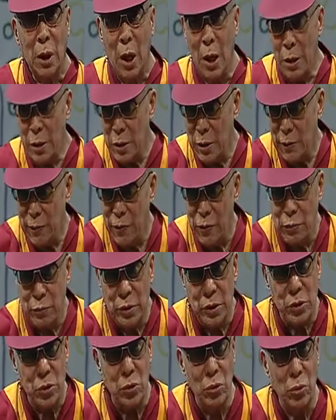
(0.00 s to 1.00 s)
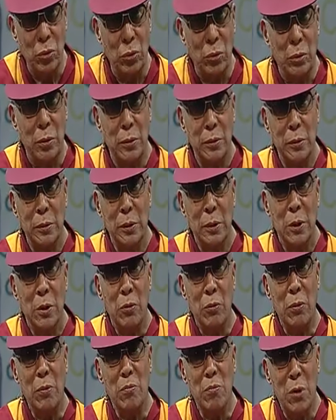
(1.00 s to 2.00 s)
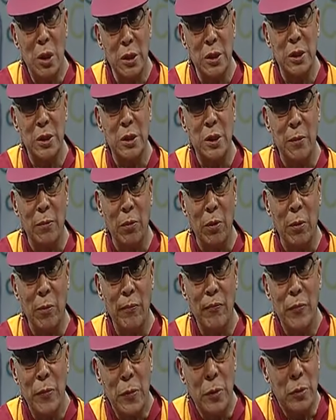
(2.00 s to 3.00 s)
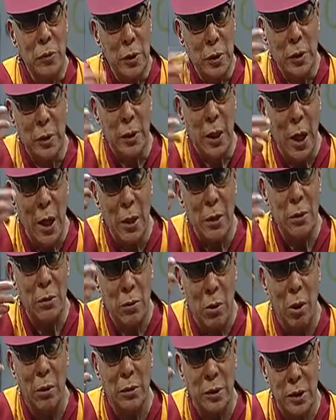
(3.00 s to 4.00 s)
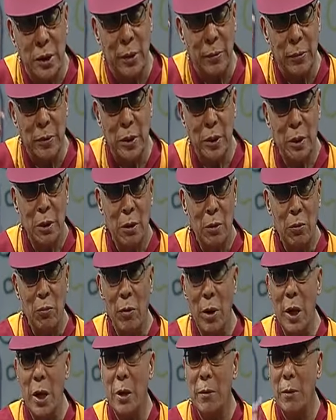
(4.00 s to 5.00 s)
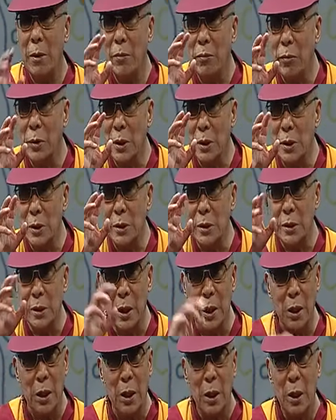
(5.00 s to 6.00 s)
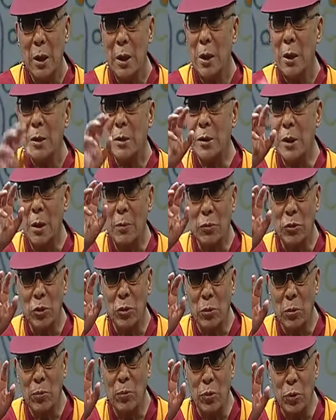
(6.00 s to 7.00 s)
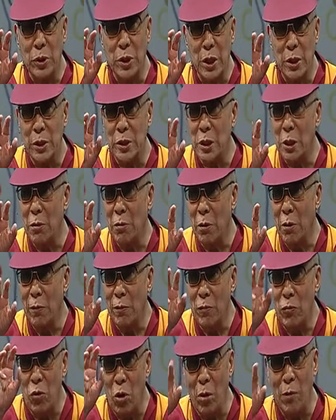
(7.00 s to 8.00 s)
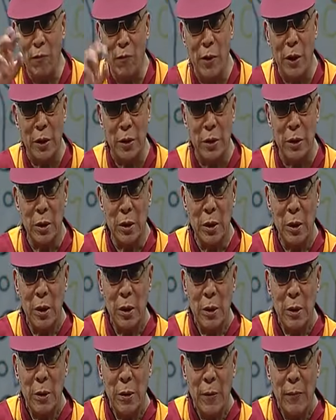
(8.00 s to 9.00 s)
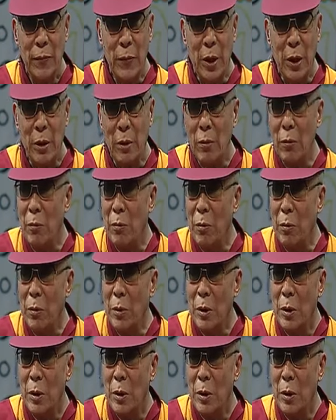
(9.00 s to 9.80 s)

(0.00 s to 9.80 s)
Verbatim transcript: I think from school, we must develop, you see, that concept. Whenever we see some sort of potential of conflict, uh,